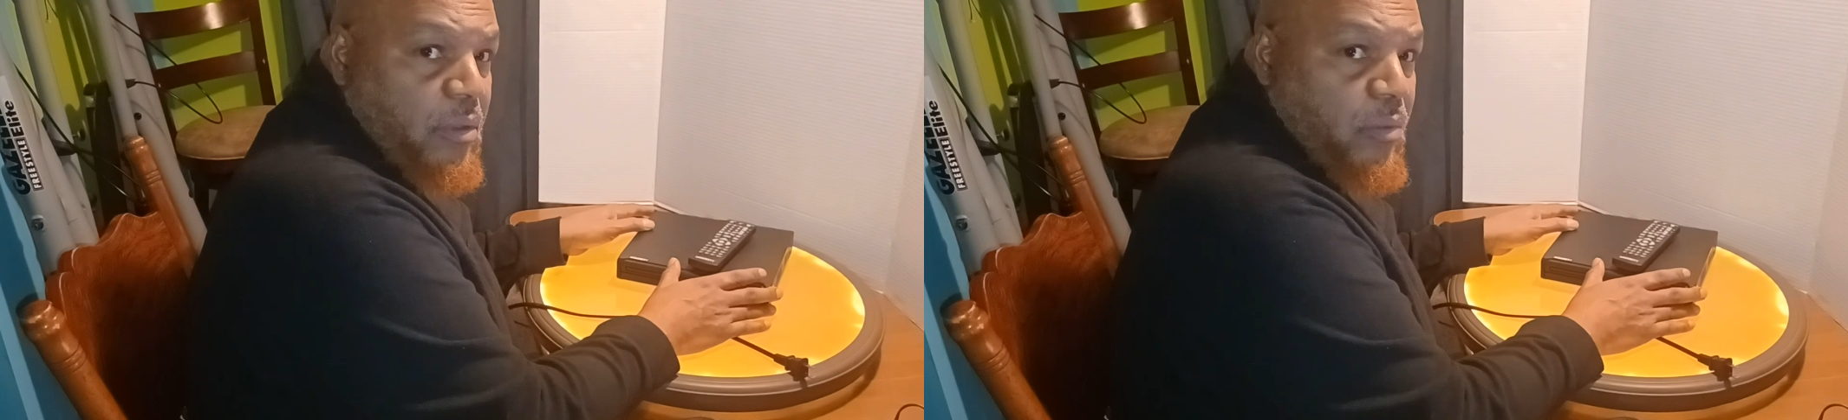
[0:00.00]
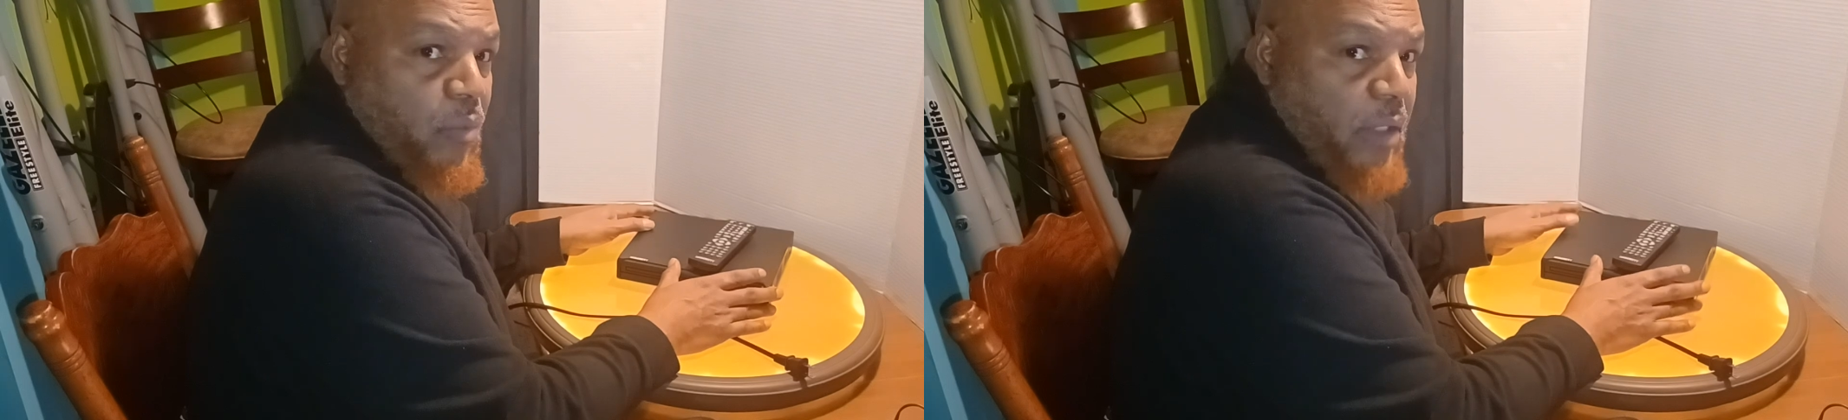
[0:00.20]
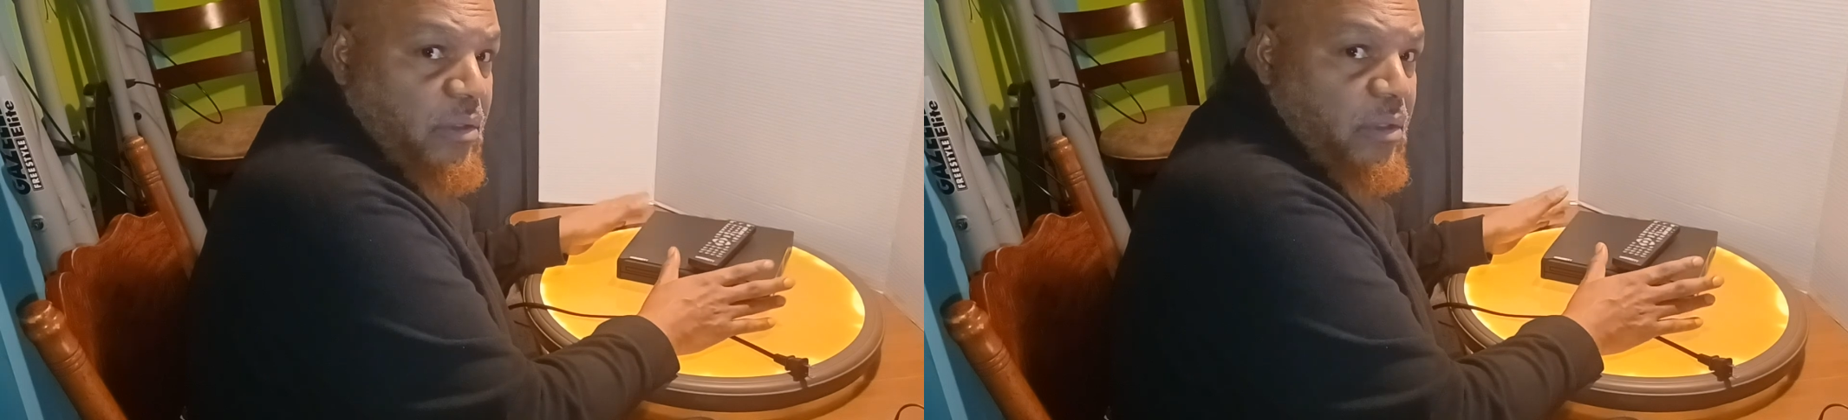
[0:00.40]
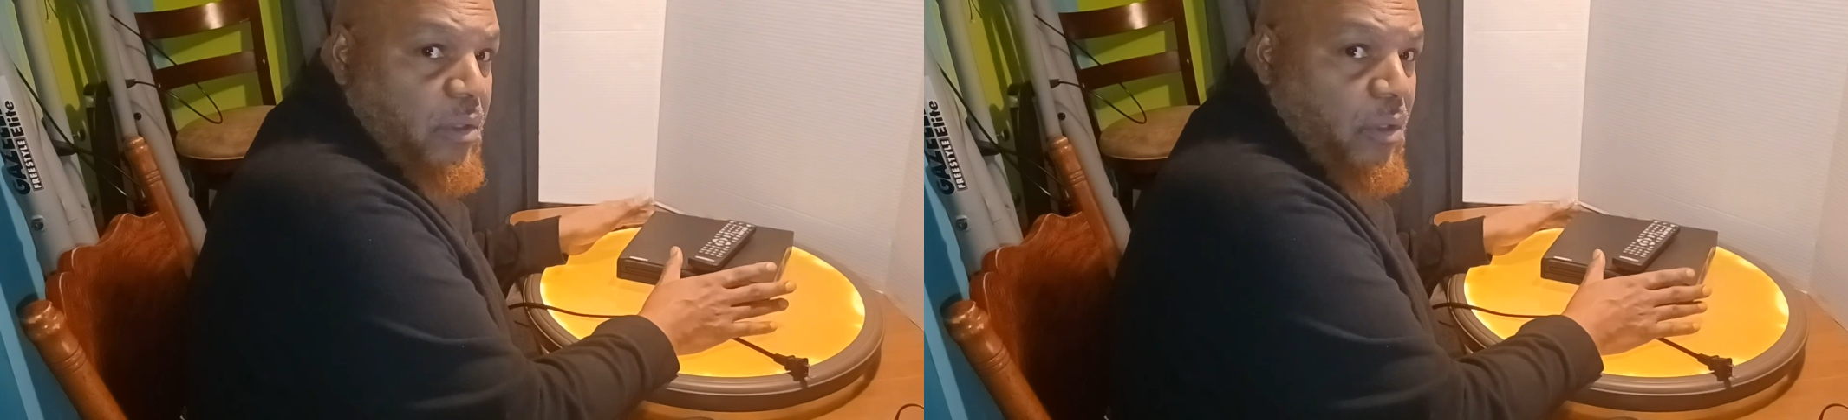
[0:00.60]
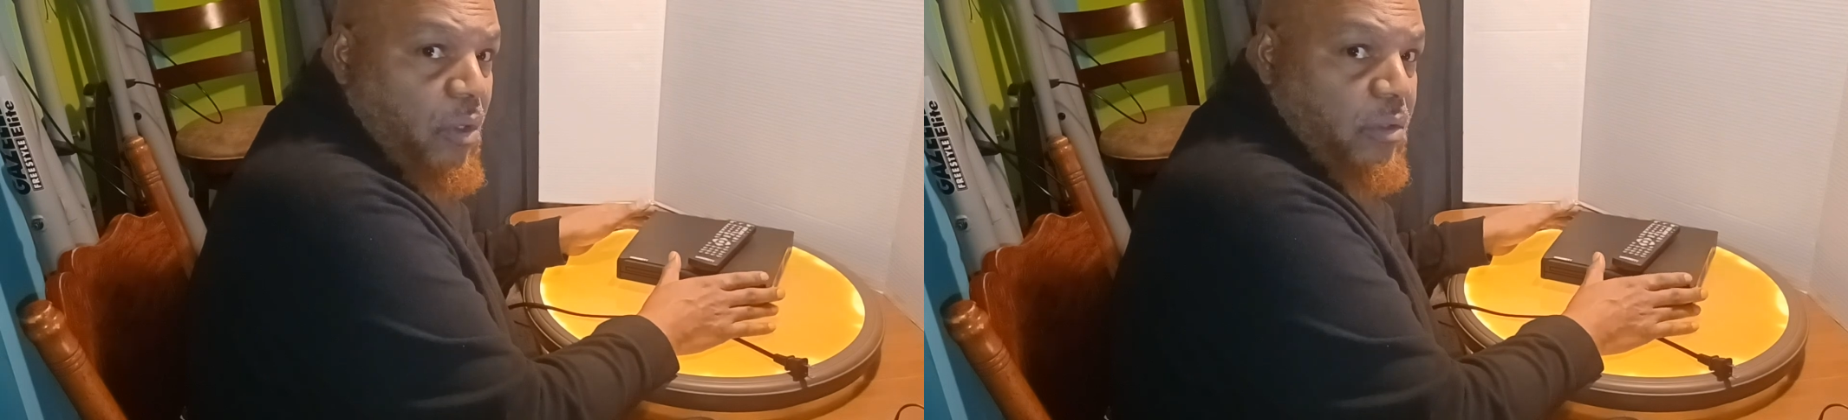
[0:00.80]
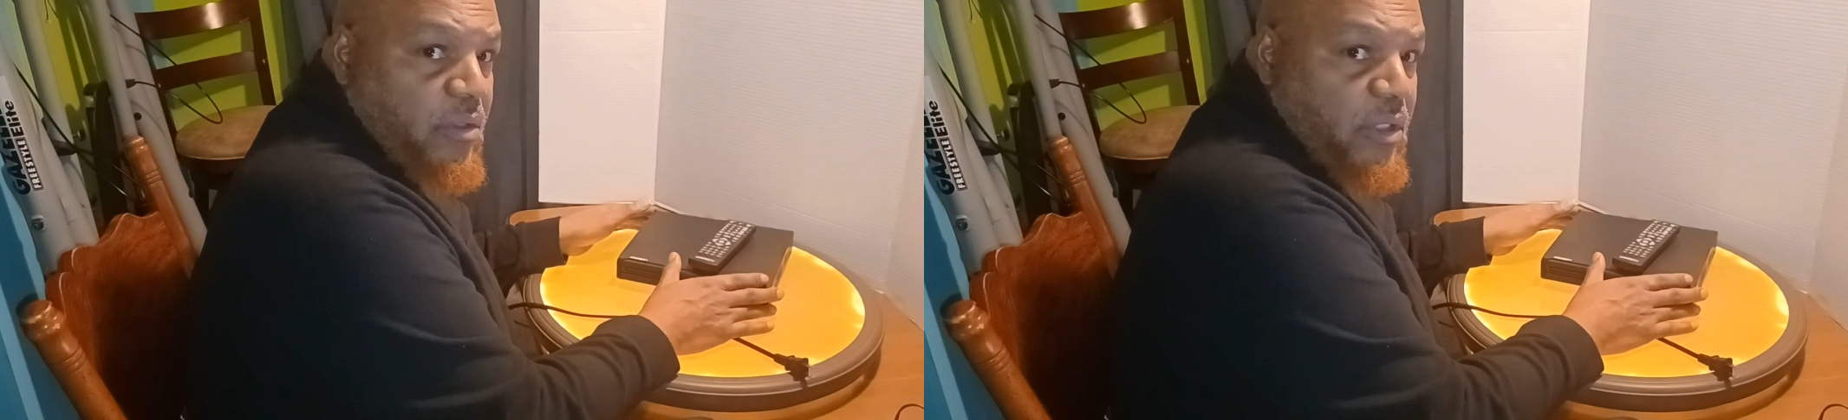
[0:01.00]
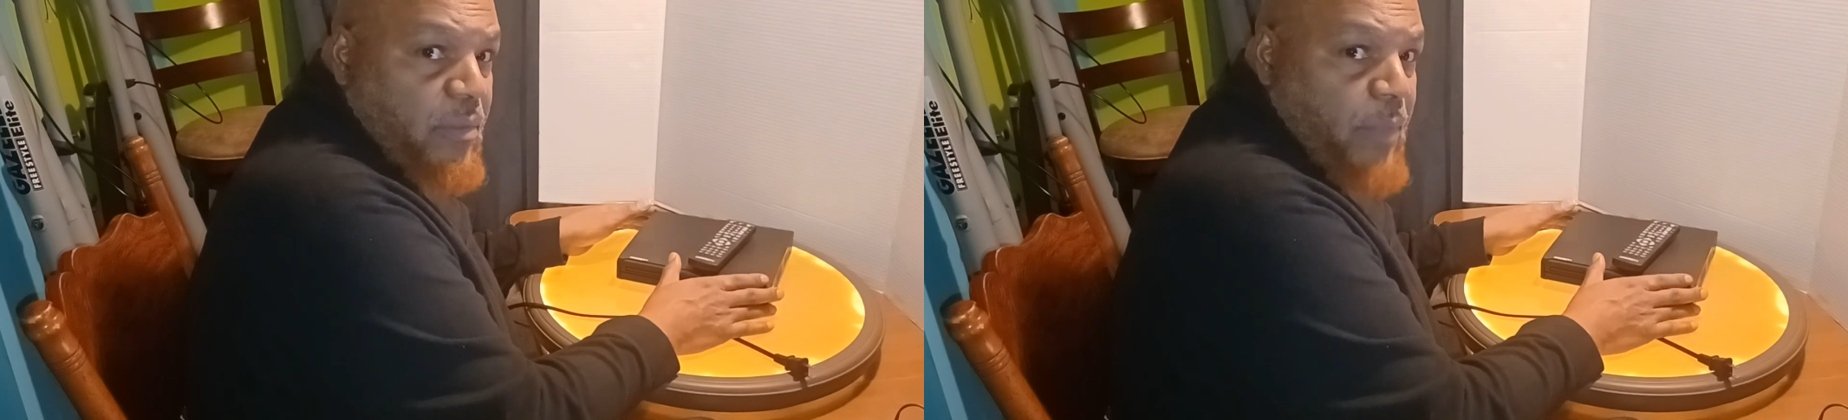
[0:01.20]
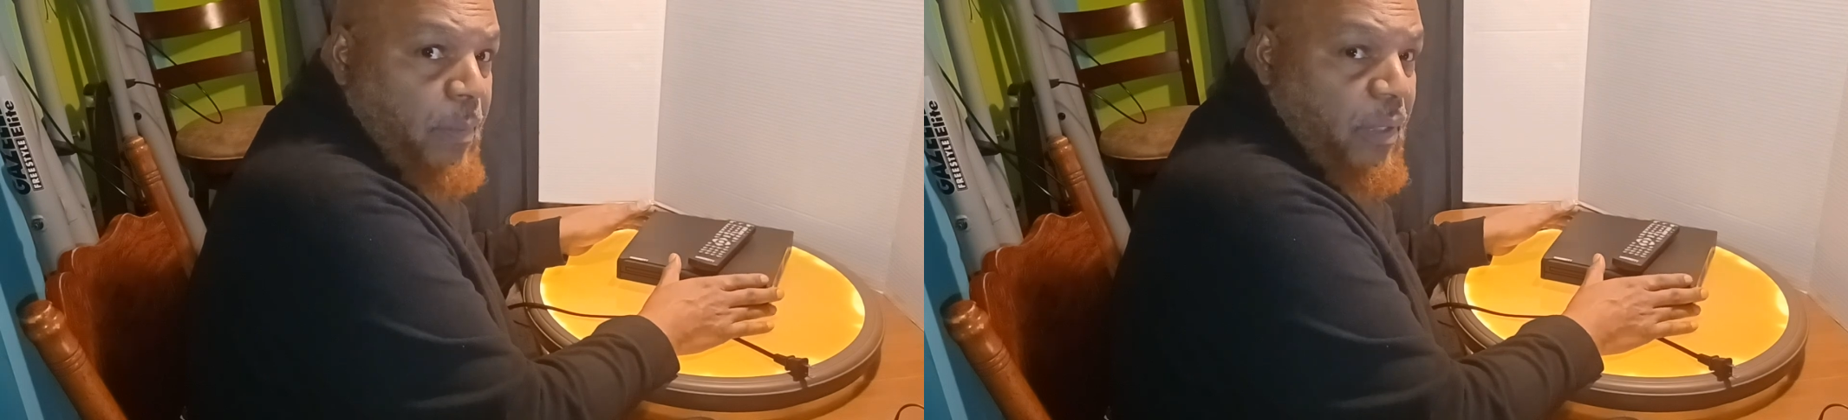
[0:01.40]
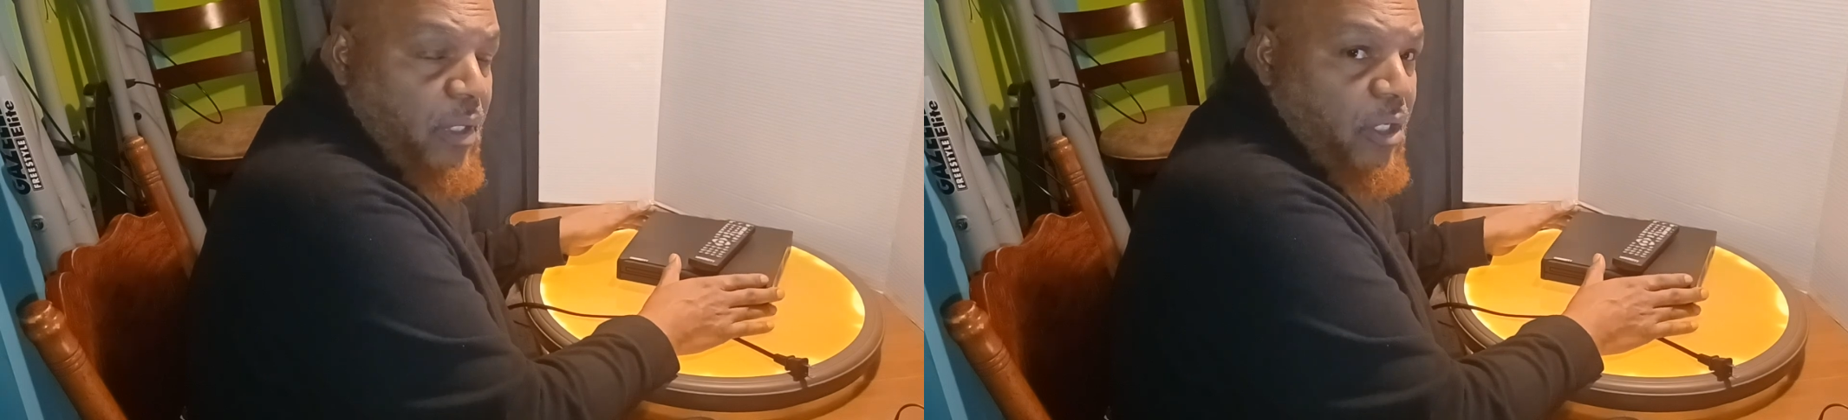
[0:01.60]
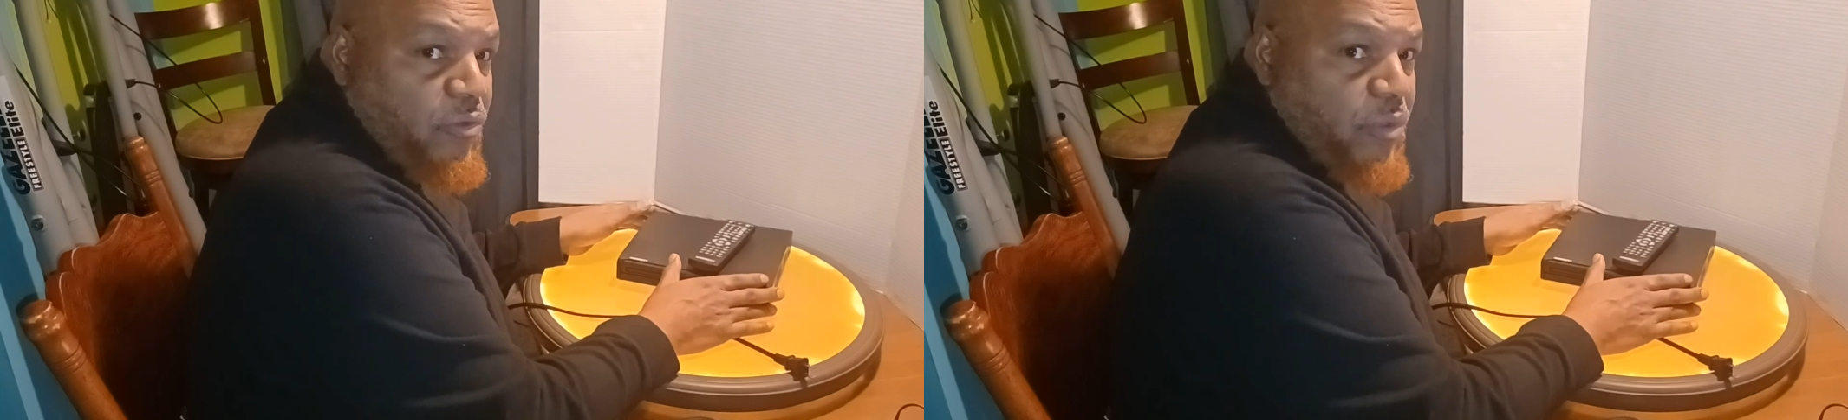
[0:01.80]
Why doesn't it cost just maybe
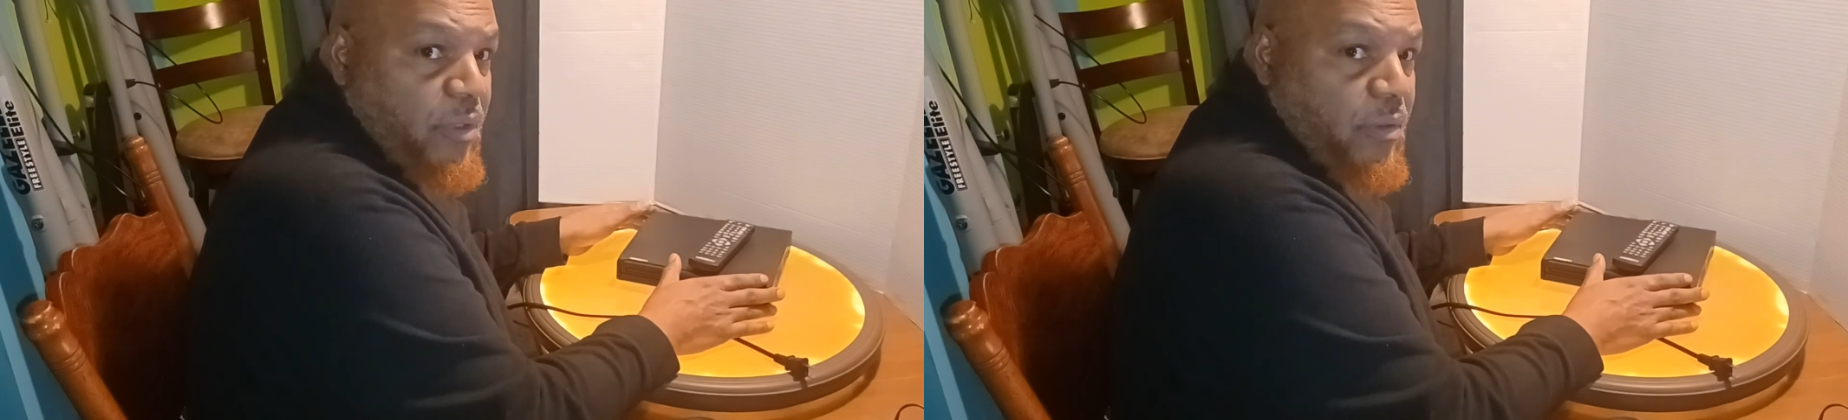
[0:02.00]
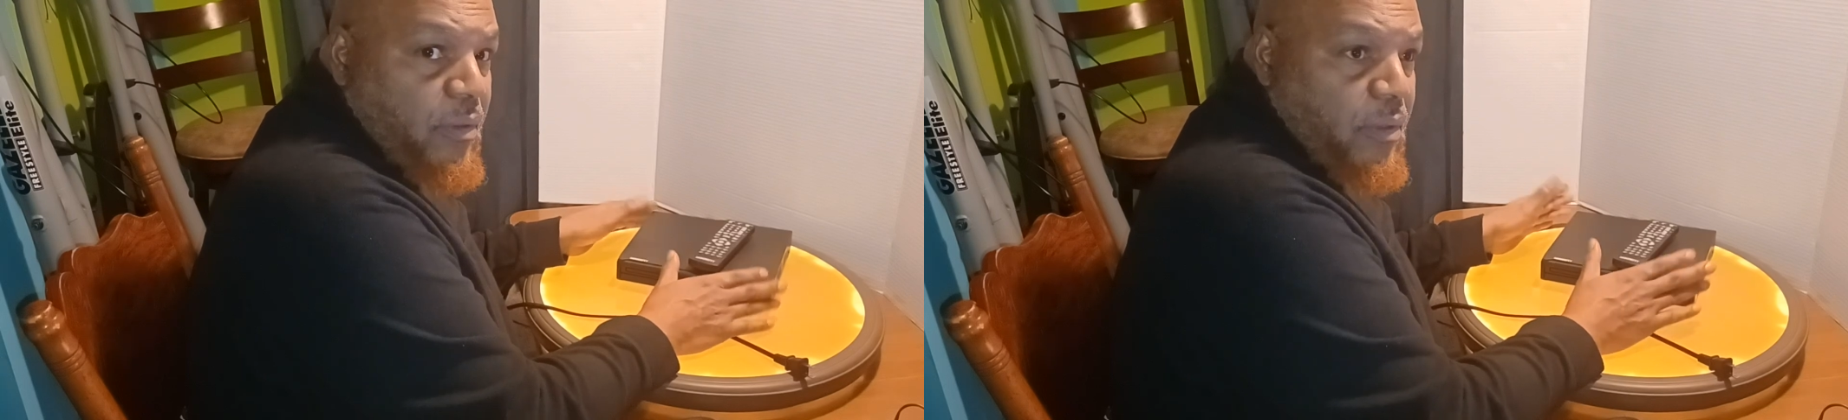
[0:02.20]
$120